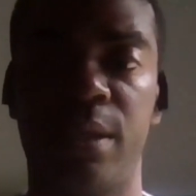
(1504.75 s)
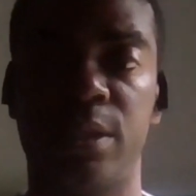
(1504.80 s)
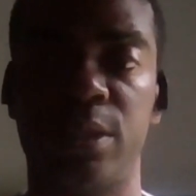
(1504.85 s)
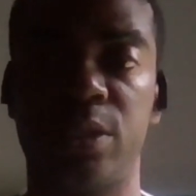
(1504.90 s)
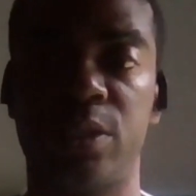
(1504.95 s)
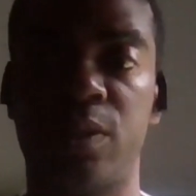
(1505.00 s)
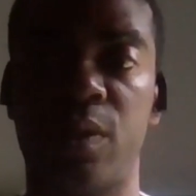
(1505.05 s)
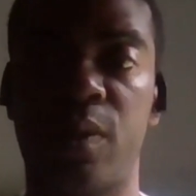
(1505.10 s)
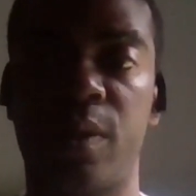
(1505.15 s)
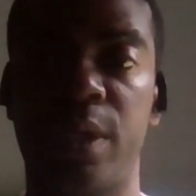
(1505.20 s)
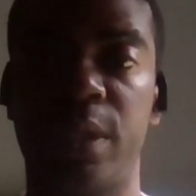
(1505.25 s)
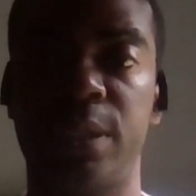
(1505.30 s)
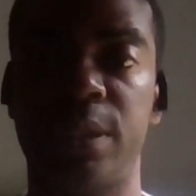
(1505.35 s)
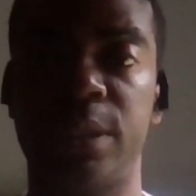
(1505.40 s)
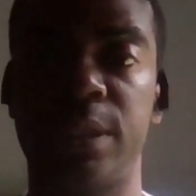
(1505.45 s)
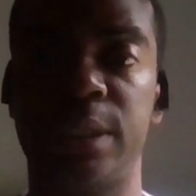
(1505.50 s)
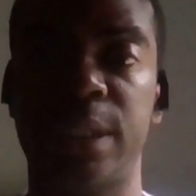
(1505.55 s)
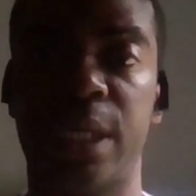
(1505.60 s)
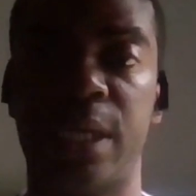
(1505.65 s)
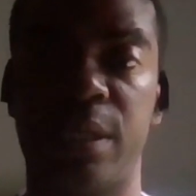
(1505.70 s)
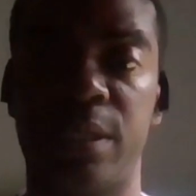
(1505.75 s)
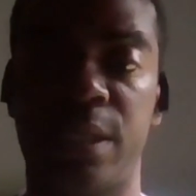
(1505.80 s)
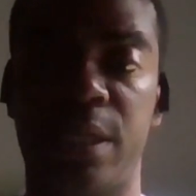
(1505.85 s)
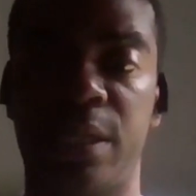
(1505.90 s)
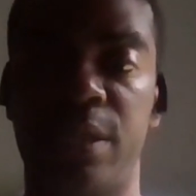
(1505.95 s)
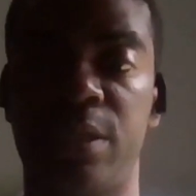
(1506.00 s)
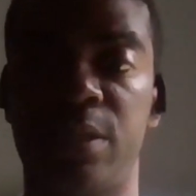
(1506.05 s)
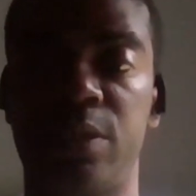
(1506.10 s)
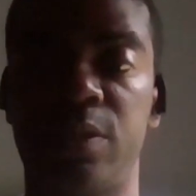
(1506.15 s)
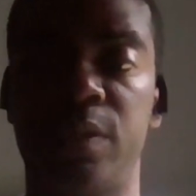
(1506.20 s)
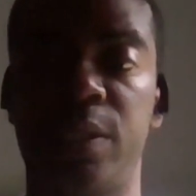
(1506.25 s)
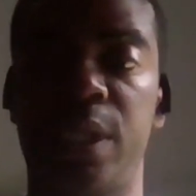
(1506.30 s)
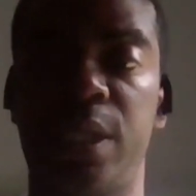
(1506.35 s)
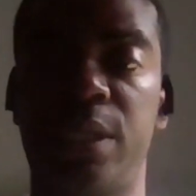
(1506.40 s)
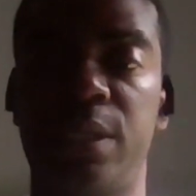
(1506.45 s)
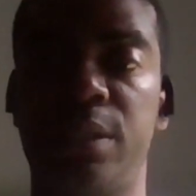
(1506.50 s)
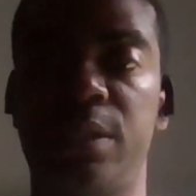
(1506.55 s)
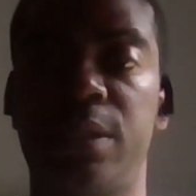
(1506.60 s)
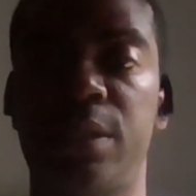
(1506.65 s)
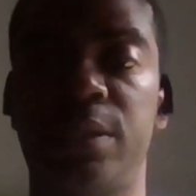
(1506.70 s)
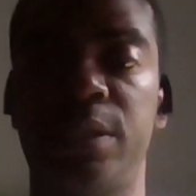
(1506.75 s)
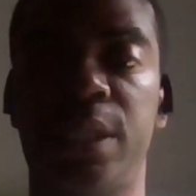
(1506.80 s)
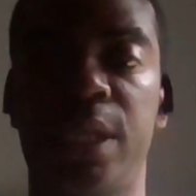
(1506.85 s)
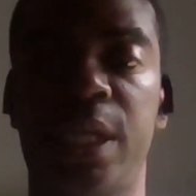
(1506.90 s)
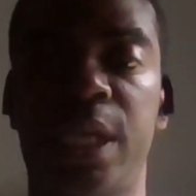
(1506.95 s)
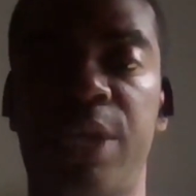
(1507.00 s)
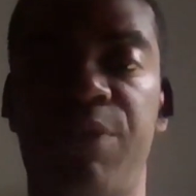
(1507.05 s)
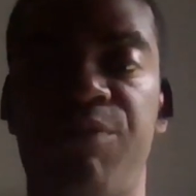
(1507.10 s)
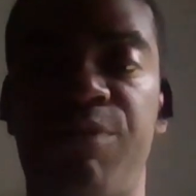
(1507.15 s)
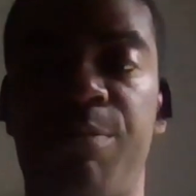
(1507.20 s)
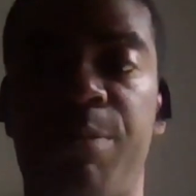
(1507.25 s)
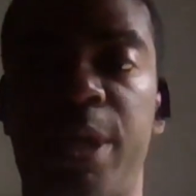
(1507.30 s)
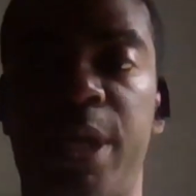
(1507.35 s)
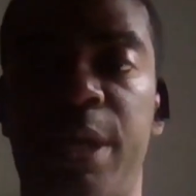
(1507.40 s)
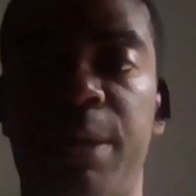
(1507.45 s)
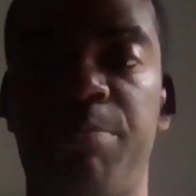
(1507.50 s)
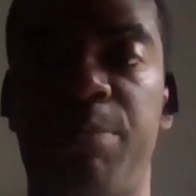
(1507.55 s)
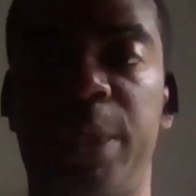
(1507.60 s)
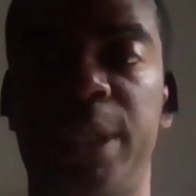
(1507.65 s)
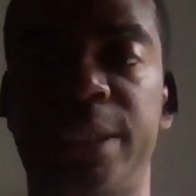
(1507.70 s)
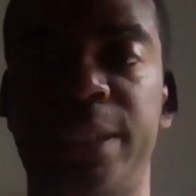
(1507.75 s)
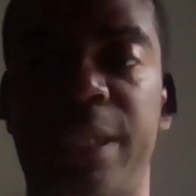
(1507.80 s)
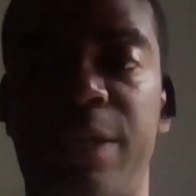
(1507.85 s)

starting Saturday. Until then, take care, everybody. Peace